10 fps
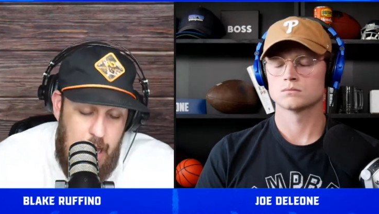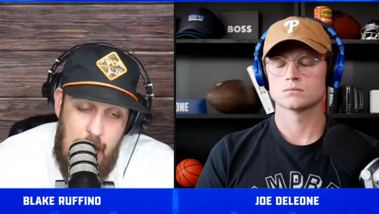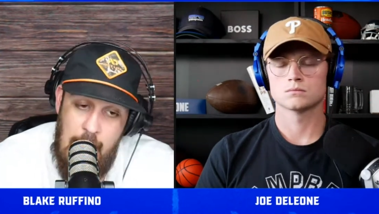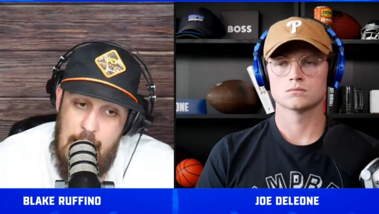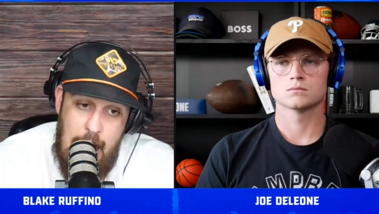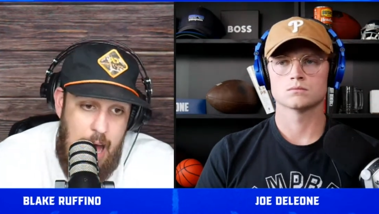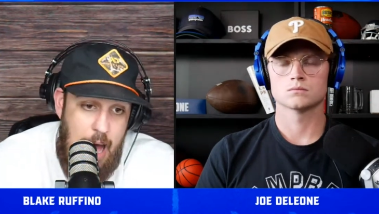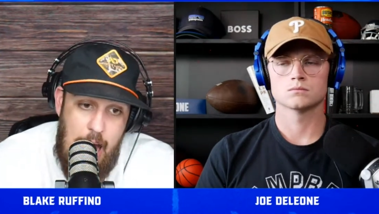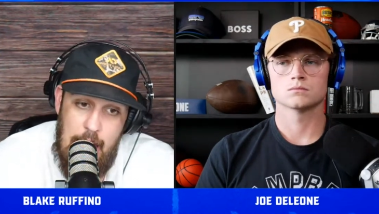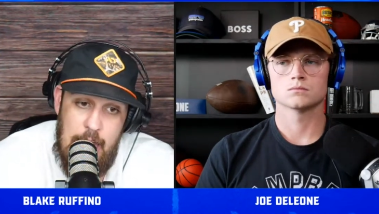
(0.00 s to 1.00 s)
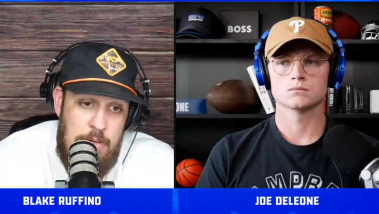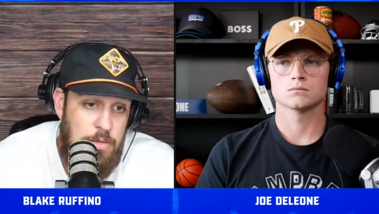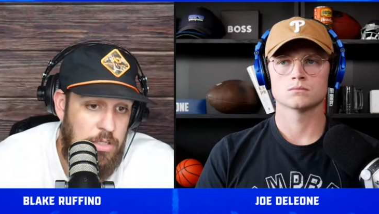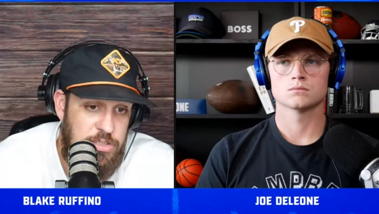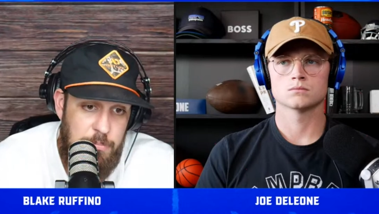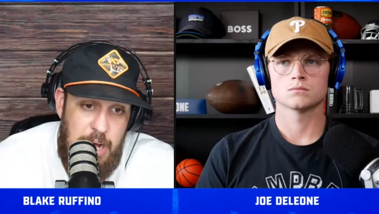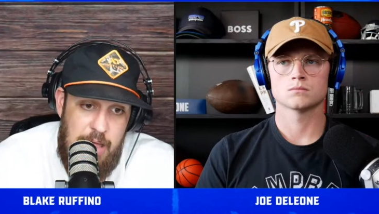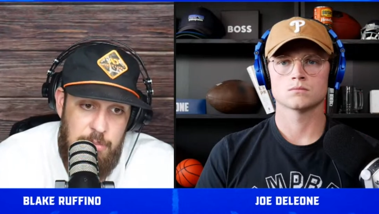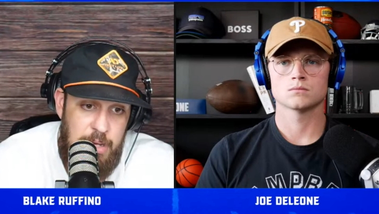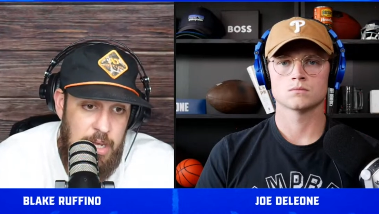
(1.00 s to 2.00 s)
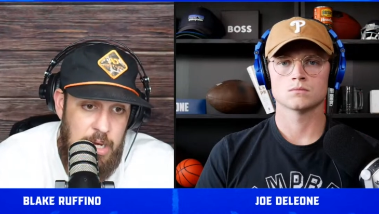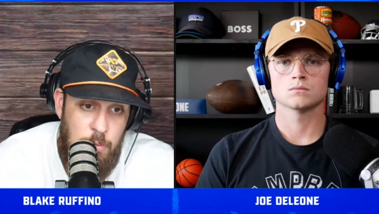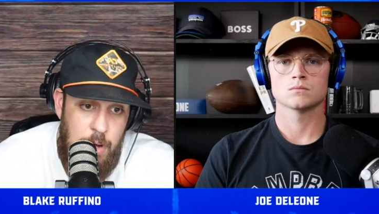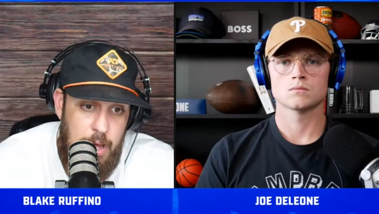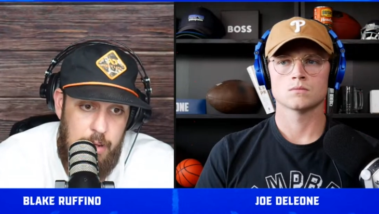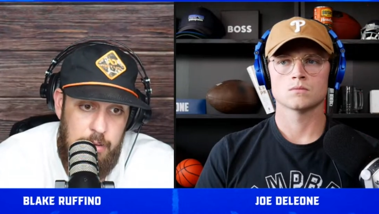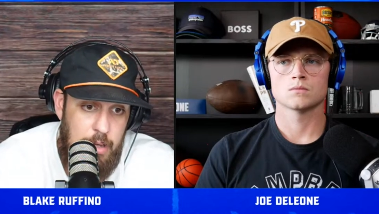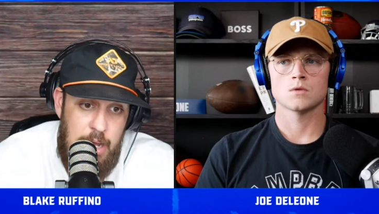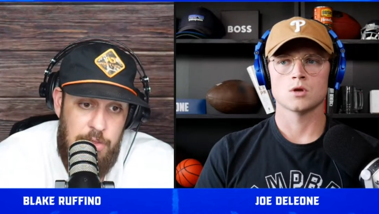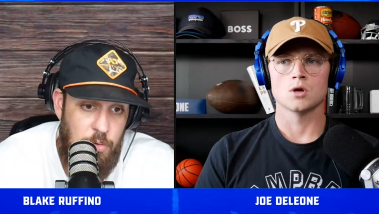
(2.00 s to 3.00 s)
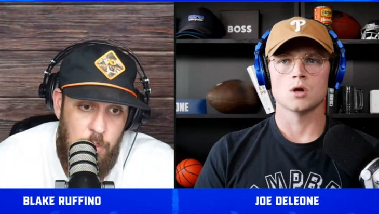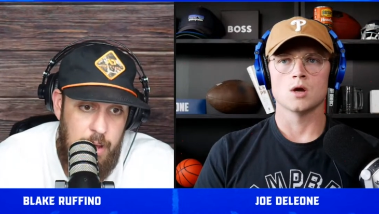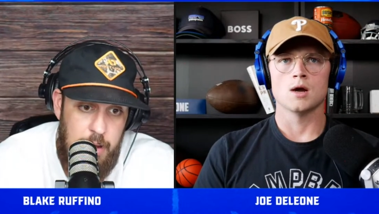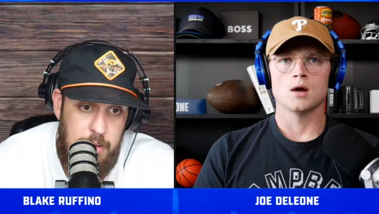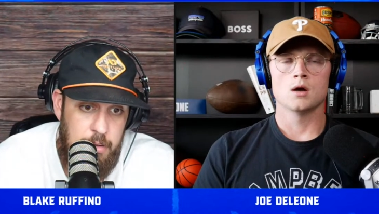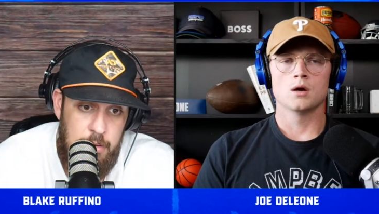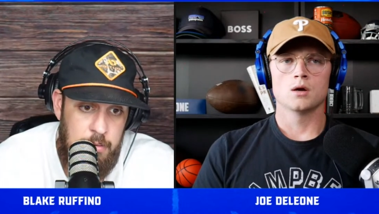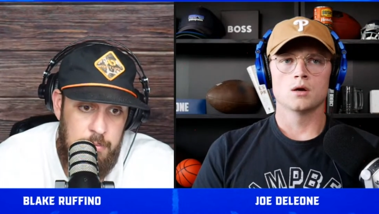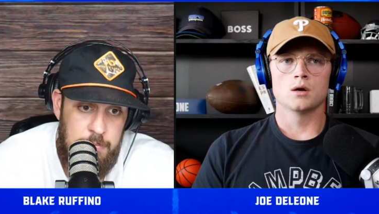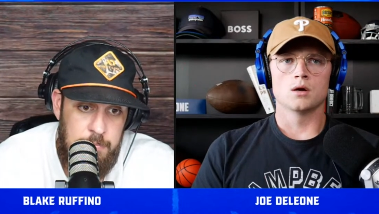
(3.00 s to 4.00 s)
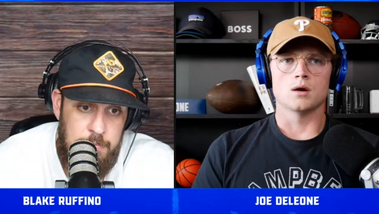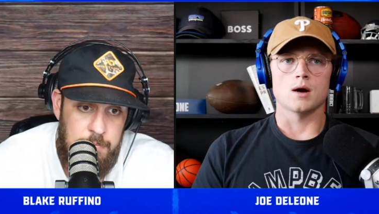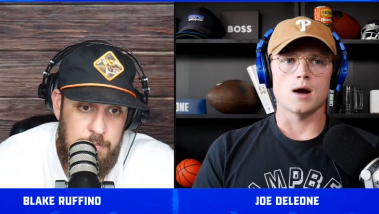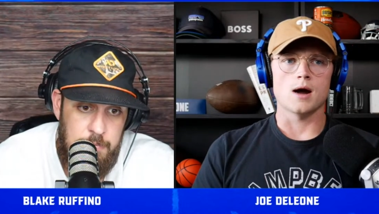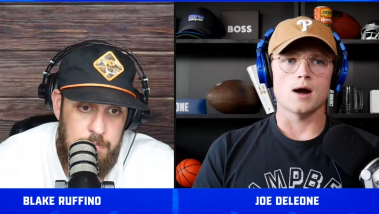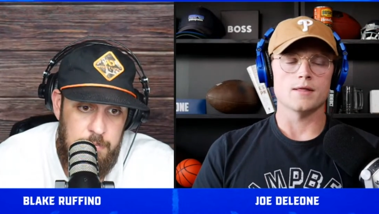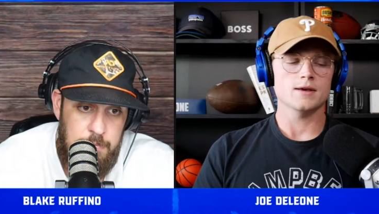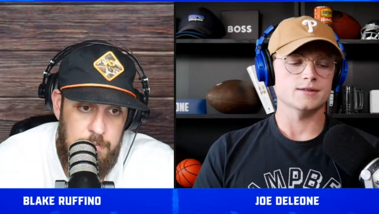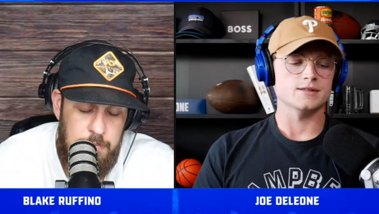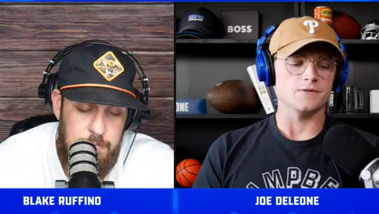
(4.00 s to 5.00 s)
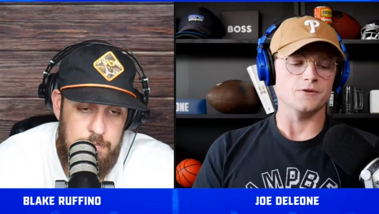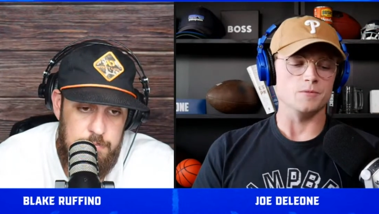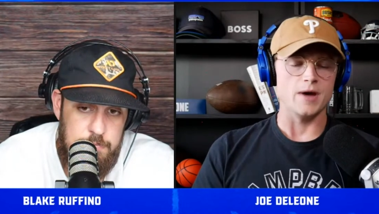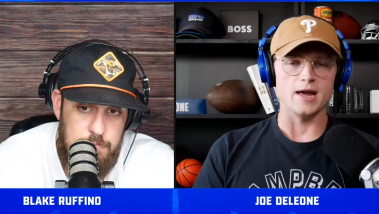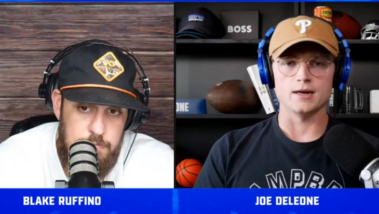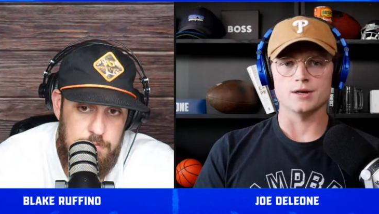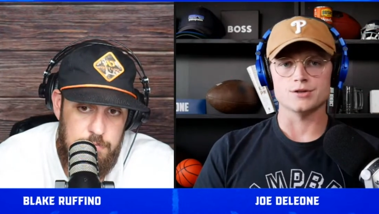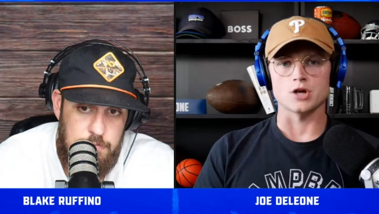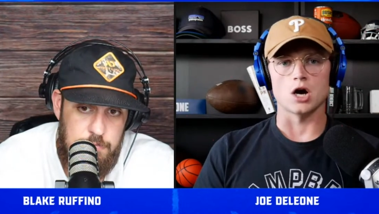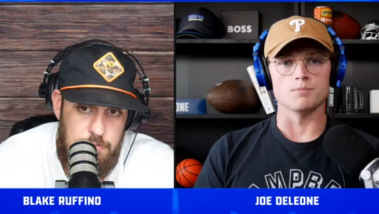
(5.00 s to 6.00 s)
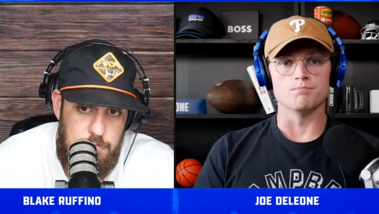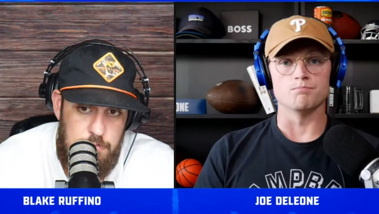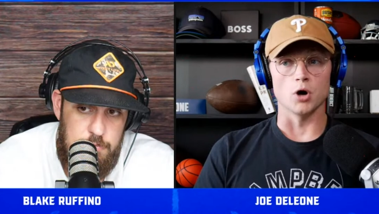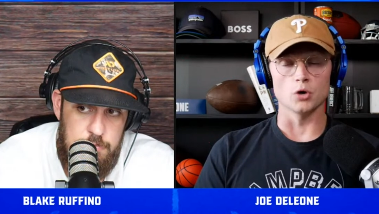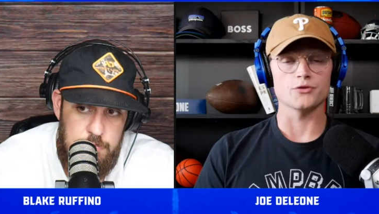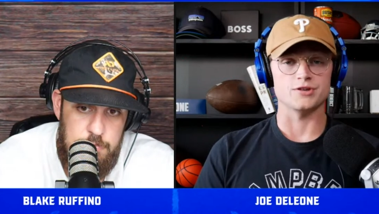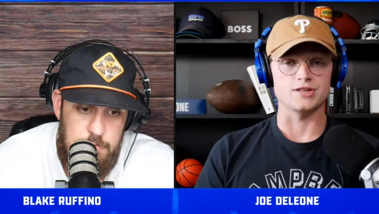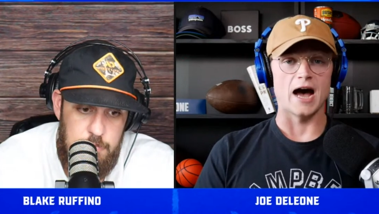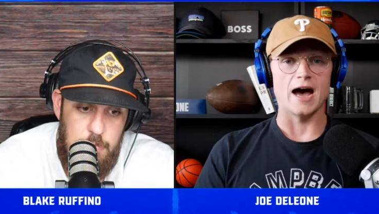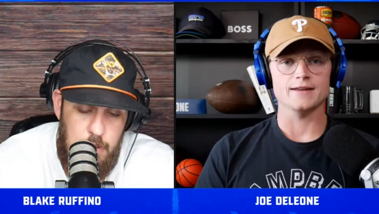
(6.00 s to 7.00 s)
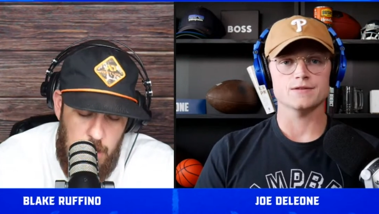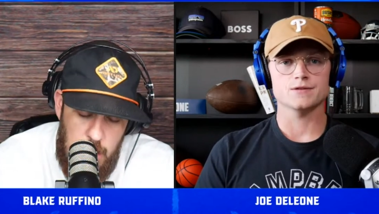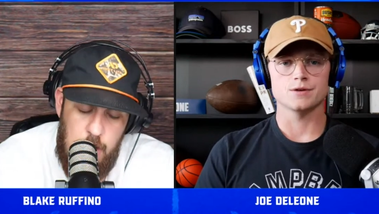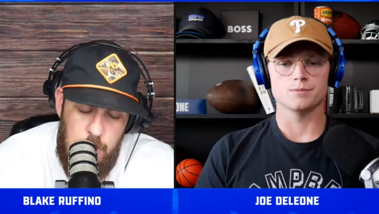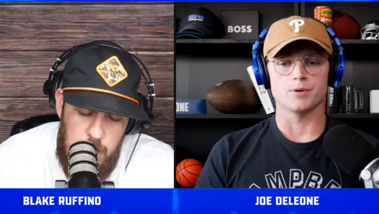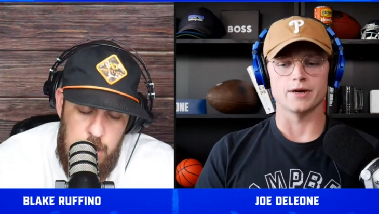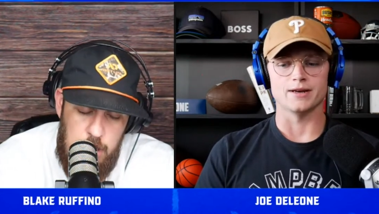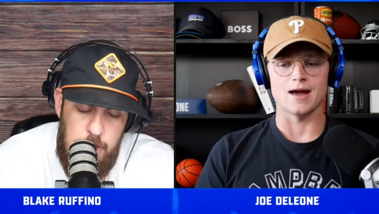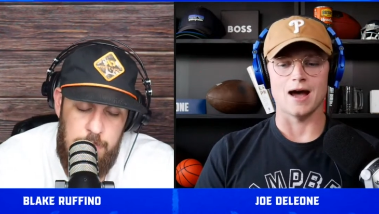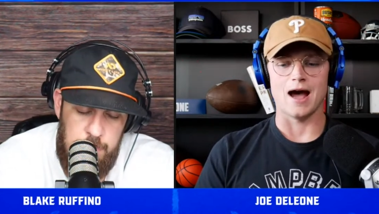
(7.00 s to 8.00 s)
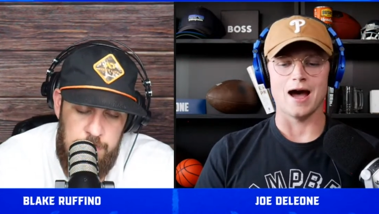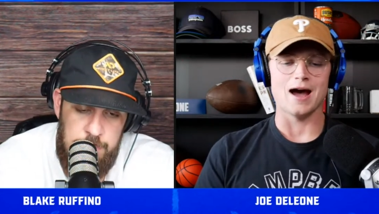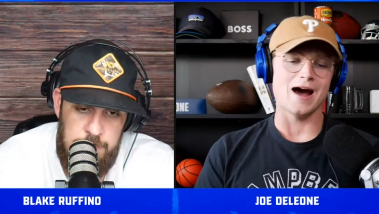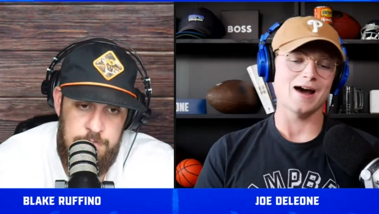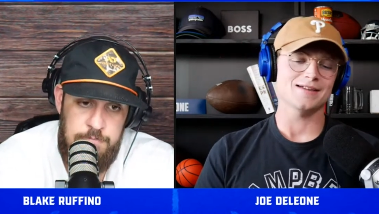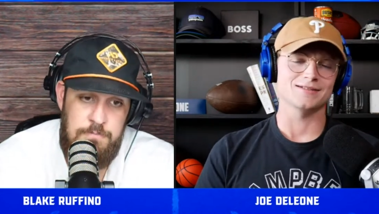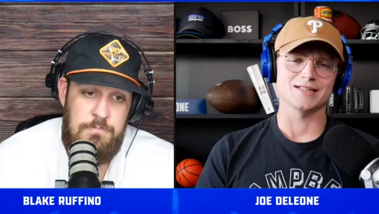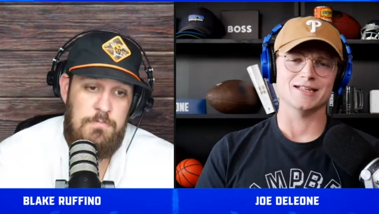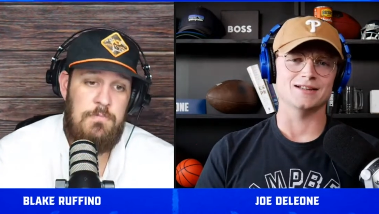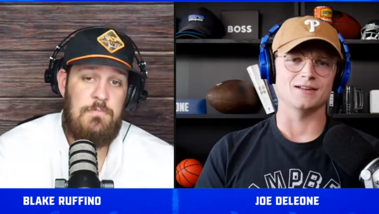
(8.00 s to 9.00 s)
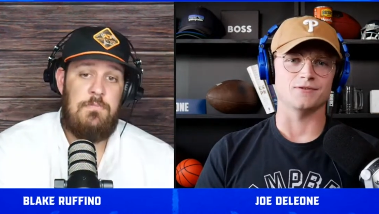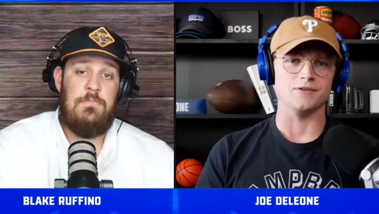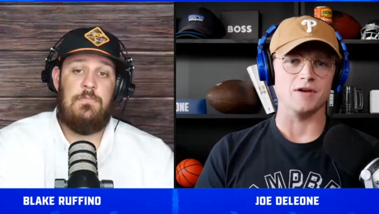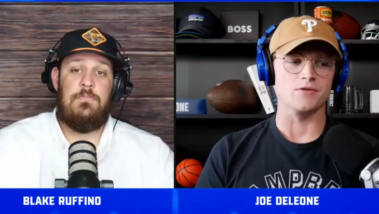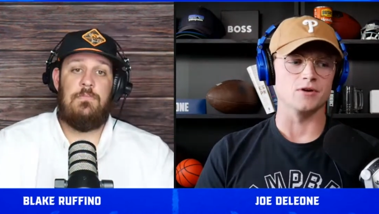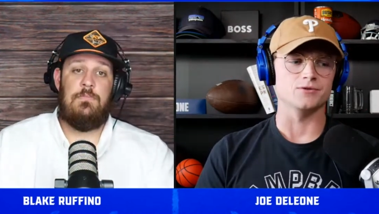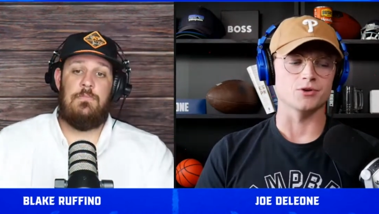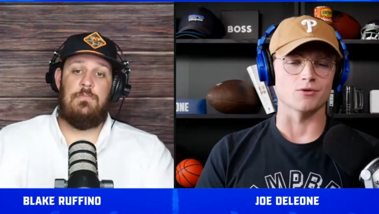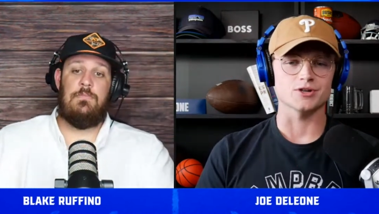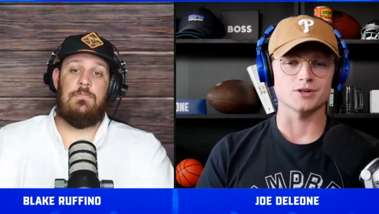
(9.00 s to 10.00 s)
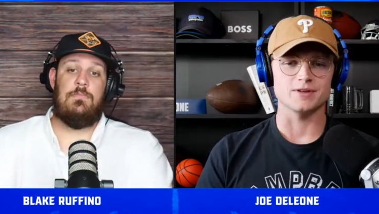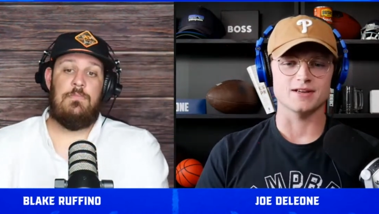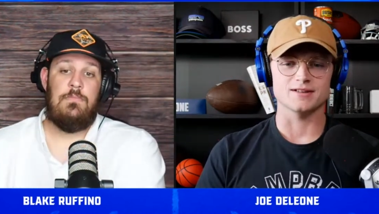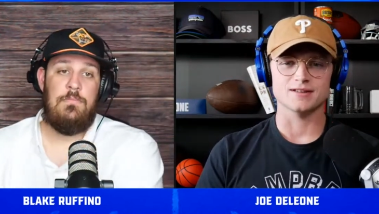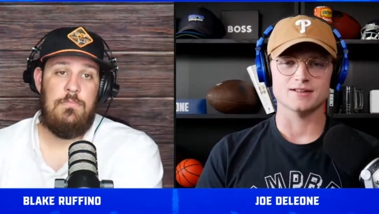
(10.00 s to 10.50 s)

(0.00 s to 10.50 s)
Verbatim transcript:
Speaker 1: I, I, it doesn't bother me anyway, either way. I think
Speaker 2: it's definitely pettiness on both sides. Agreed. I, I lean in favor of Georgia because, like,